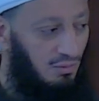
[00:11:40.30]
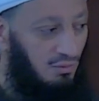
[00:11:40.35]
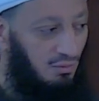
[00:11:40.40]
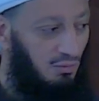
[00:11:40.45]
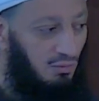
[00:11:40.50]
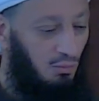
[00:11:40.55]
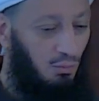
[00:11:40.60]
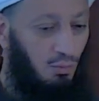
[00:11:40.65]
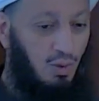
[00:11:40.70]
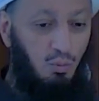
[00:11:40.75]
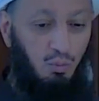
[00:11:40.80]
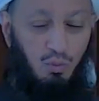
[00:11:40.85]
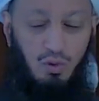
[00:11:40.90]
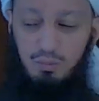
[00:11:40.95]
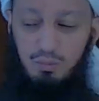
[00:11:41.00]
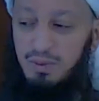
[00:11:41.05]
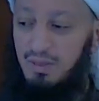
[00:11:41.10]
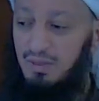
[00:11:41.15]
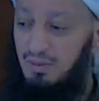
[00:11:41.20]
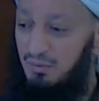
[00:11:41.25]
What
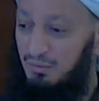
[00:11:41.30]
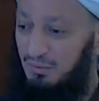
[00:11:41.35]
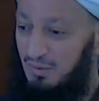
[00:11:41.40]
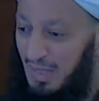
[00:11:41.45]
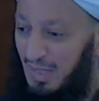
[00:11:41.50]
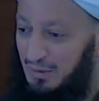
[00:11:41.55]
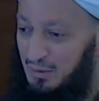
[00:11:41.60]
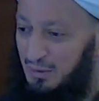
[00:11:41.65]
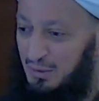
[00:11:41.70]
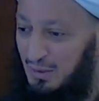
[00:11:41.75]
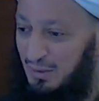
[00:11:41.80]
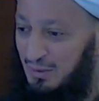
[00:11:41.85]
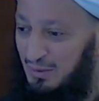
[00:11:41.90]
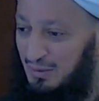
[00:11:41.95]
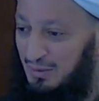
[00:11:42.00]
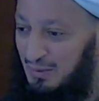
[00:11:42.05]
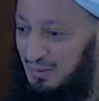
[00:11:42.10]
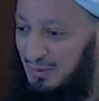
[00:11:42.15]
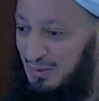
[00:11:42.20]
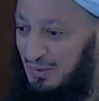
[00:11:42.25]
would be the reaction
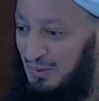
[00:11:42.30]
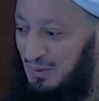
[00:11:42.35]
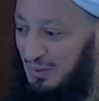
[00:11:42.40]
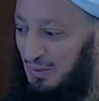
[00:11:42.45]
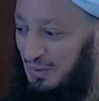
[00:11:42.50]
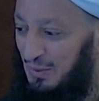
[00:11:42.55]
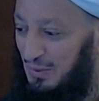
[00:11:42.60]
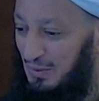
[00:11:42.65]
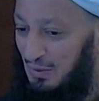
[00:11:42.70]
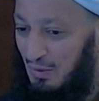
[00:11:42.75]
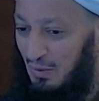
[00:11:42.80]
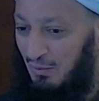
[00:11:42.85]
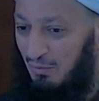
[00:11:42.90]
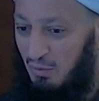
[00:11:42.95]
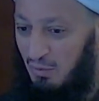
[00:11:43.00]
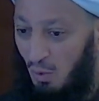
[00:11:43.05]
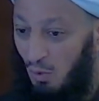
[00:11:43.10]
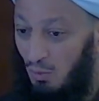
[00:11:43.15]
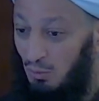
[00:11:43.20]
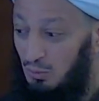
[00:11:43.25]

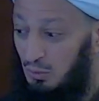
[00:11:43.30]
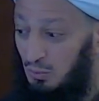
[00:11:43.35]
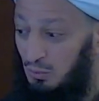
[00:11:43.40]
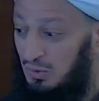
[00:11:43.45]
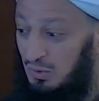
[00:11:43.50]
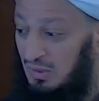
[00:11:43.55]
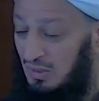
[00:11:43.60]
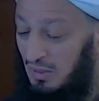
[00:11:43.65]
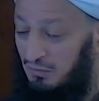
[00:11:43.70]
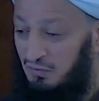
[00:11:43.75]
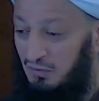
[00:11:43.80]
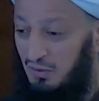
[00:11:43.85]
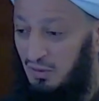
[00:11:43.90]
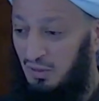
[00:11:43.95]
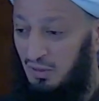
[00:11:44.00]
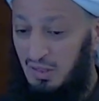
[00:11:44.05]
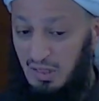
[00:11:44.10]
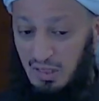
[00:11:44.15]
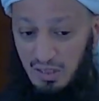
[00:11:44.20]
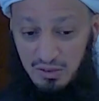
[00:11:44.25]
of those who
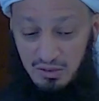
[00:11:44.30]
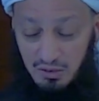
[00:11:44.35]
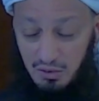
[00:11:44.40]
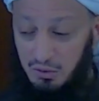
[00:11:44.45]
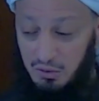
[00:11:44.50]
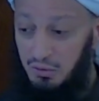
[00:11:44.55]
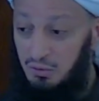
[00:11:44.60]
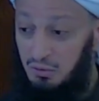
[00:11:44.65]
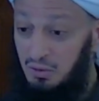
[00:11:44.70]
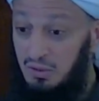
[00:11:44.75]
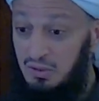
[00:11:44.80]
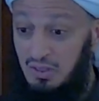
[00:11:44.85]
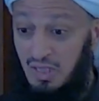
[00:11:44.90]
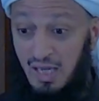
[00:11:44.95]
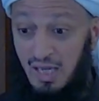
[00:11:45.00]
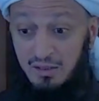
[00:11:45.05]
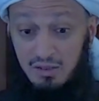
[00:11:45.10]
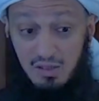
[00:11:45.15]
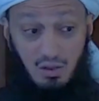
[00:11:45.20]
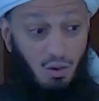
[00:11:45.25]
suffered these injuries
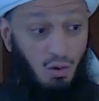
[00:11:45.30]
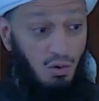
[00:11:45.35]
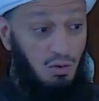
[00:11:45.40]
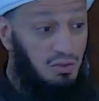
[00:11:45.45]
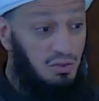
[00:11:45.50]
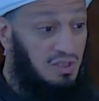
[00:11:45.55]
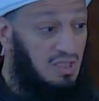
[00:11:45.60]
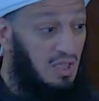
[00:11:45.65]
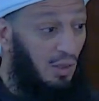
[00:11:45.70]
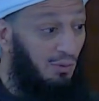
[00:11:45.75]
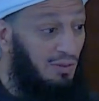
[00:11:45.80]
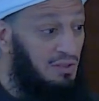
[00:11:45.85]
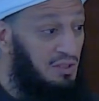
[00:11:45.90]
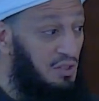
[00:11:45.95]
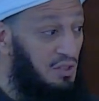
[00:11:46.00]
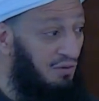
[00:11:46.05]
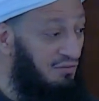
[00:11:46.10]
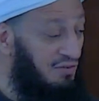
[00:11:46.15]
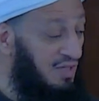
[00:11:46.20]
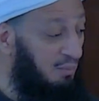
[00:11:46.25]
and lost
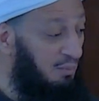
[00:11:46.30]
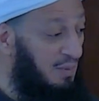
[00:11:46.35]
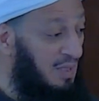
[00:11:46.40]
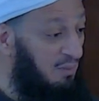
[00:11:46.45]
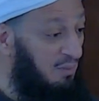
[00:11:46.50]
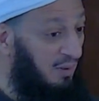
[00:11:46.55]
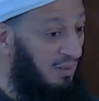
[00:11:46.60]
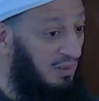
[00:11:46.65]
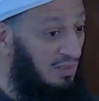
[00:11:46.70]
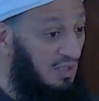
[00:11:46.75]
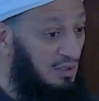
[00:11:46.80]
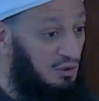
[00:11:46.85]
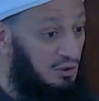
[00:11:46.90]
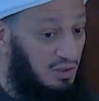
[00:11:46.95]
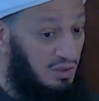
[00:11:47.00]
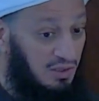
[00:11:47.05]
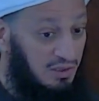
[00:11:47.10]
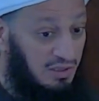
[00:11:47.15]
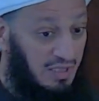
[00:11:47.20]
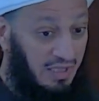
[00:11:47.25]
70 of their people
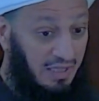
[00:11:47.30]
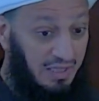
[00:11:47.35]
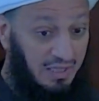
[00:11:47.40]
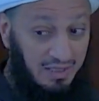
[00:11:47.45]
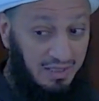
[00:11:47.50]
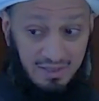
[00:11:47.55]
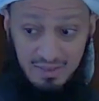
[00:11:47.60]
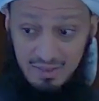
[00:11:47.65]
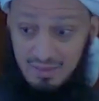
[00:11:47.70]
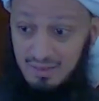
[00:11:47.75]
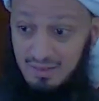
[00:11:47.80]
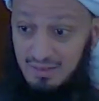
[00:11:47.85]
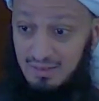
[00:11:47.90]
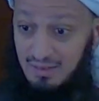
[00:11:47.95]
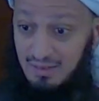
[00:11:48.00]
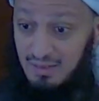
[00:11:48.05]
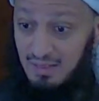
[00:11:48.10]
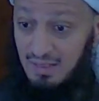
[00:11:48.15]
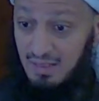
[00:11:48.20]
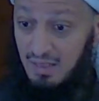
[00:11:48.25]
yesterday?
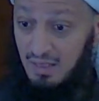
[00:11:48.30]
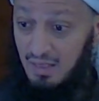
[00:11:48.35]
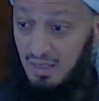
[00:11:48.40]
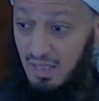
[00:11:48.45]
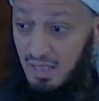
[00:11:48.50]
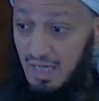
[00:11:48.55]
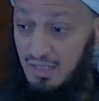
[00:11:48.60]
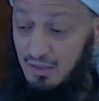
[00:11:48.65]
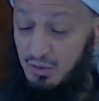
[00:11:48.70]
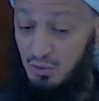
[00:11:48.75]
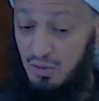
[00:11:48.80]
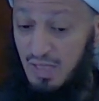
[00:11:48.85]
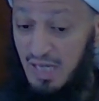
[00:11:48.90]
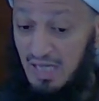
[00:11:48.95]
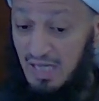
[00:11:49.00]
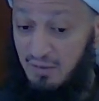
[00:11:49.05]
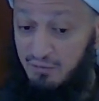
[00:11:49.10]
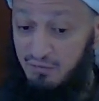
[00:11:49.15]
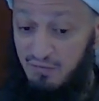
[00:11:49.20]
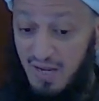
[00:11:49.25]
And
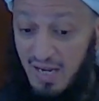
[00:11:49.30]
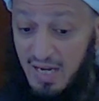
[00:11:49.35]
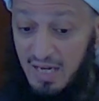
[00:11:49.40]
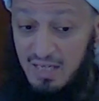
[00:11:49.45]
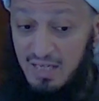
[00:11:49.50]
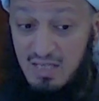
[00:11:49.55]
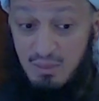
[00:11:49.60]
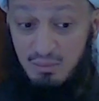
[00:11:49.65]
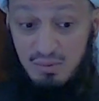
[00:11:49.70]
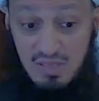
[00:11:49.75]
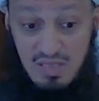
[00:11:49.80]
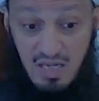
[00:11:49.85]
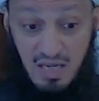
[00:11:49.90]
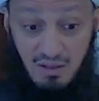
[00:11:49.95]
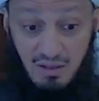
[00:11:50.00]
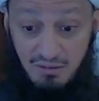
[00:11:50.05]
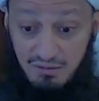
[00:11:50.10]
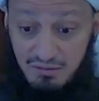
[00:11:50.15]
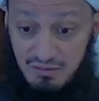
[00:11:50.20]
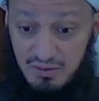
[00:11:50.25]
today they find
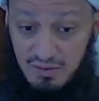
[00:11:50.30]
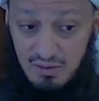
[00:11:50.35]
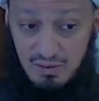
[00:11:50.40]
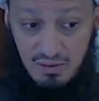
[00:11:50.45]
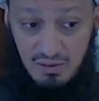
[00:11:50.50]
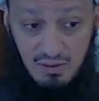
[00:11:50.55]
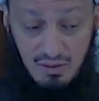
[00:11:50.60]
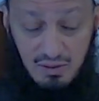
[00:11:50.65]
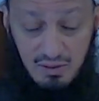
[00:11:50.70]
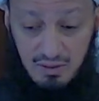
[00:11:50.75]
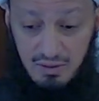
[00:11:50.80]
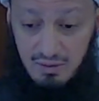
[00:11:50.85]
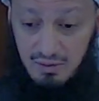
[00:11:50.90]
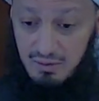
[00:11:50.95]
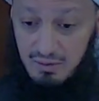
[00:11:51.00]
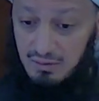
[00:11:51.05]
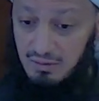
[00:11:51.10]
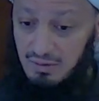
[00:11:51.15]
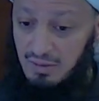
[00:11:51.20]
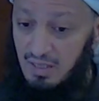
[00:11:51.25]
themselves
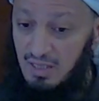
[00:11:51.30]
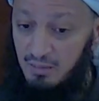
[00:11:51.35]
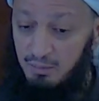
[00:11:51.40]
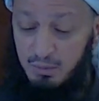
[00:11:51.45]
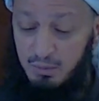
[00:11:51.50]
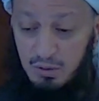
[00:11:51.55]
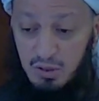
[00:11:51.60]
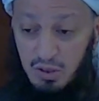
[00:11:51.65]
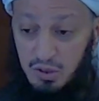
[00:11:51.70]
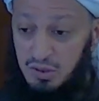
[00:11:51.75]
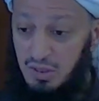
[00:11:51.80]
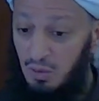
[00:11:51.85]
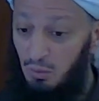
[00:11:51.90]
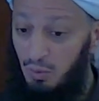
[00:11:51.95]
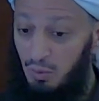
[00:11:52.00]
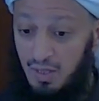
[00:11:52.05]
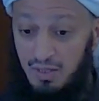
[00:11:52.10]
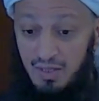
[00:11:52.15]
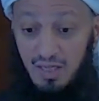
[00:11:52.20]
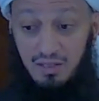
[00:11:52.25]
in a position
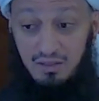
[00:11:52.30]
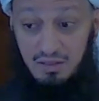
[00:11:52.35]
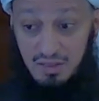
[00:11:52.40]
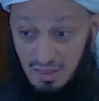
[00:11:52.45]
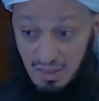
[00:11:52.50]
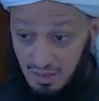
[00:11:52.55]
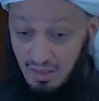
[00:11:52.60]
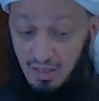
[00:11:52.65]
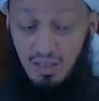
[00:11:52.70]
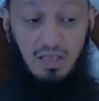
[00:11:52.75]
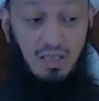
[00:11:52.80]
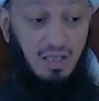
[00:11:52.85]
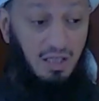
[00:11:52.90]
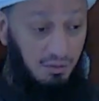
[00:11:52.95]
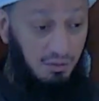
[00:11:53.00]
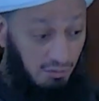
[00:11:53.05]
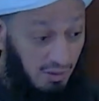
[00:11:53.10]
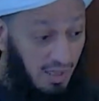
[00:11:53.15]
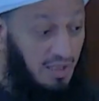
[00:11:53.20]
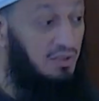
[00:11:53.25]
where they really
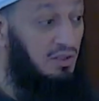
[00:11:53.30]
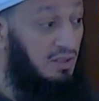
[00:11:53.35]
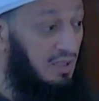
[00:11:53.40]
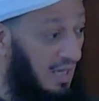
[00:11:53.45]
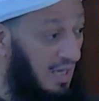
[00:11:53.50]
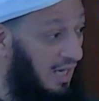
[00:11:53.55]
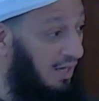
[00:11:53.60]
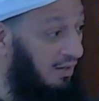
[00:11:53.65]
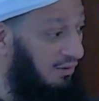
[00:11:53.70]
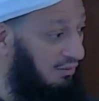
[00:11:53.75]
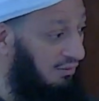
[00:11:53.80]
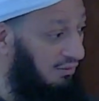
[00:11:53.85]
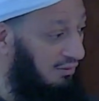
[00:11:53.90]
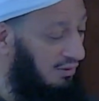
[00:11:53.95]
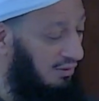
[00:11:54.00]
need rest now.